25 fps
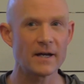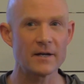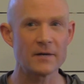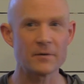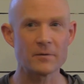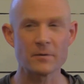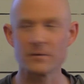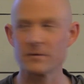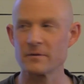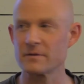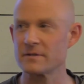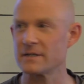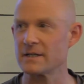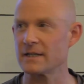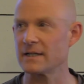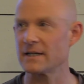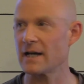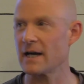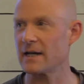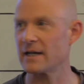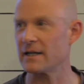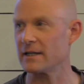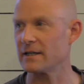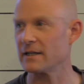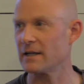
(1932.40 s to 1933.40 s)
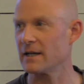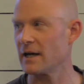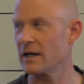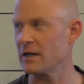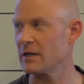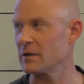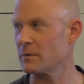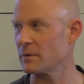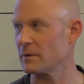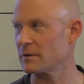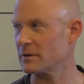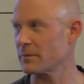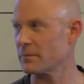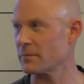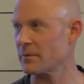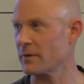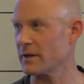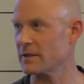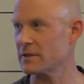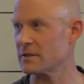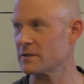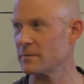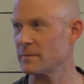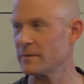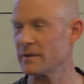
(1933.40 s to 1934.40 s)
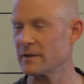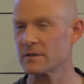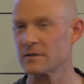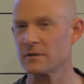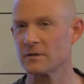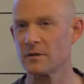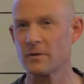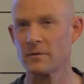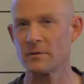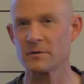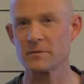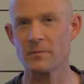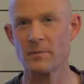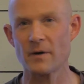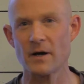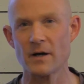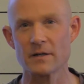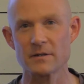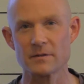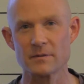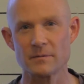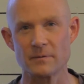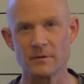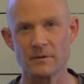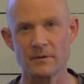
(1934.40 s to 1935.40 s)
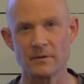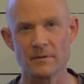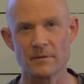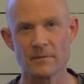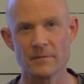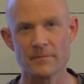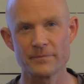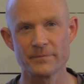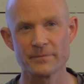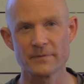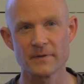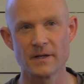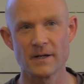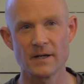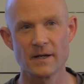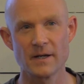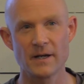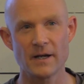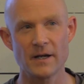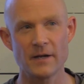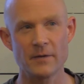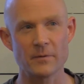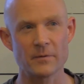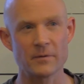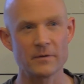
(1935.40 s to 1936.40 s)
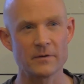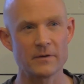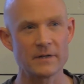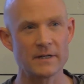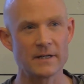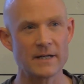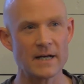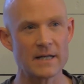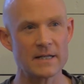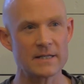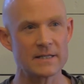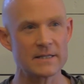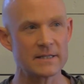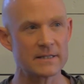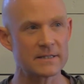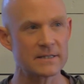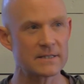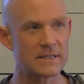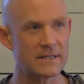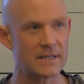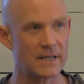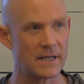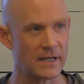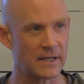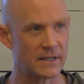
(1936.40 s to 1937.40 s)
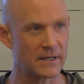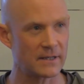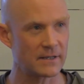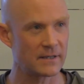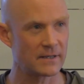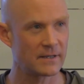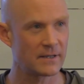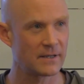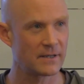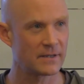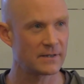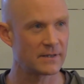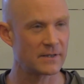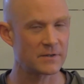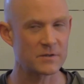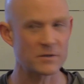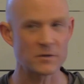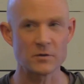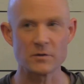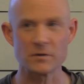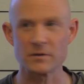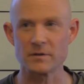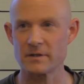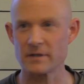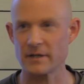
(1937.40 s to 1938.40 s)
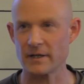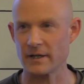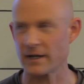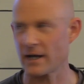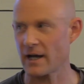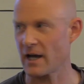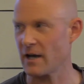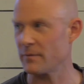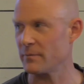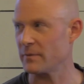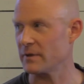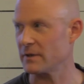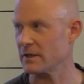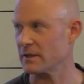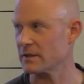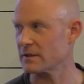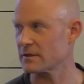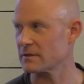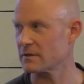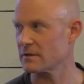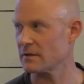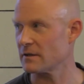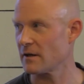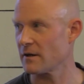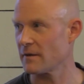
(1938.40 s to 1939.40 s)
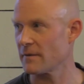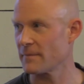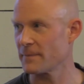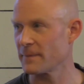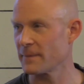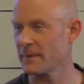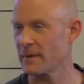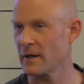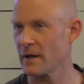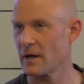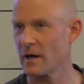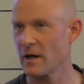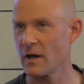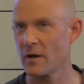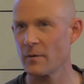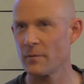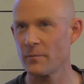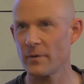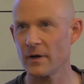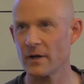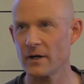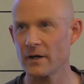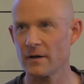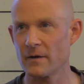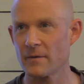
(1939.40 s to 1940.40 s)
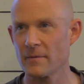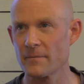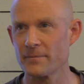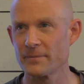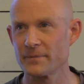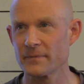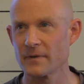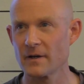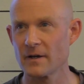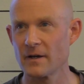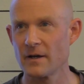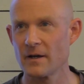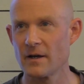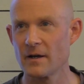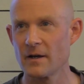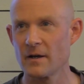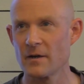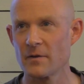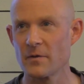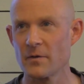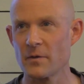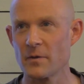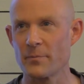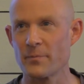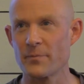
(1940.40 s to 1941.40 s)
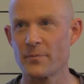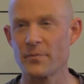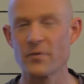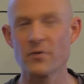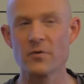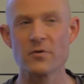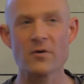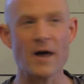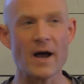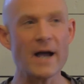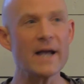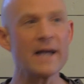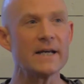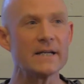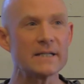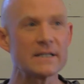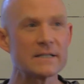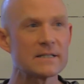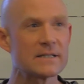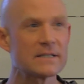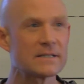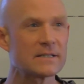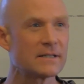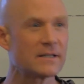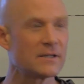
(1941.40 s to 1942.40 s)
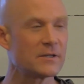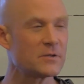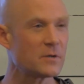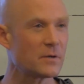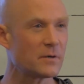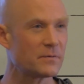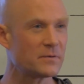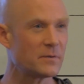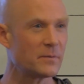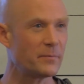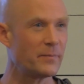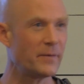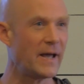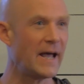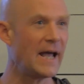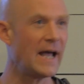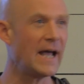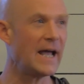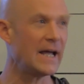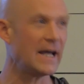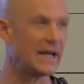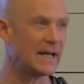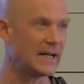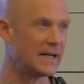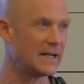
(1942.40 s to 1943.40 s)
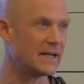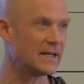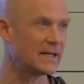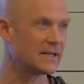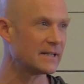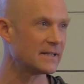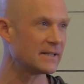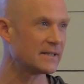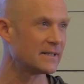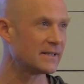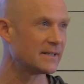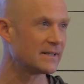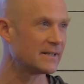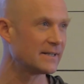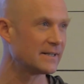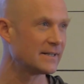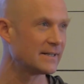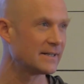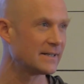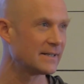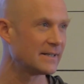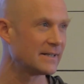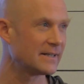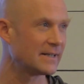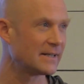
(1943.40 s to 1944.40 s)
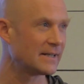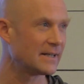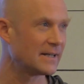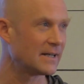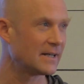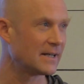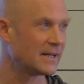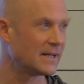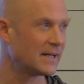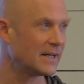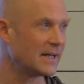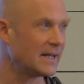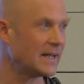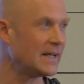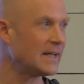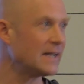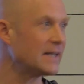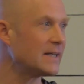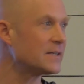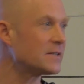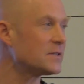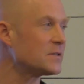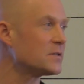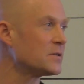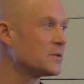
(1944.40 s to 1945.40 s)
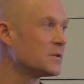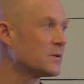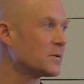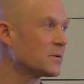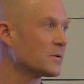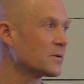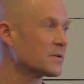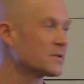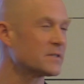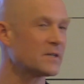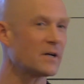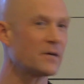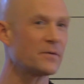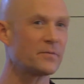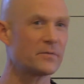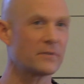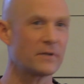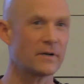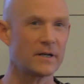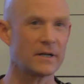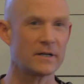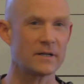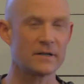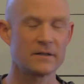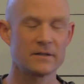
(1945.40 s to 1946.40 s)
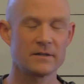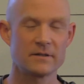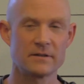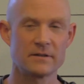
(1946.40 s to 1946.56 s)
in order to get it. And you want the price to be as low as possible in order to get this thing that's a good thing, happiness. But the price that you have to pay is your suffering.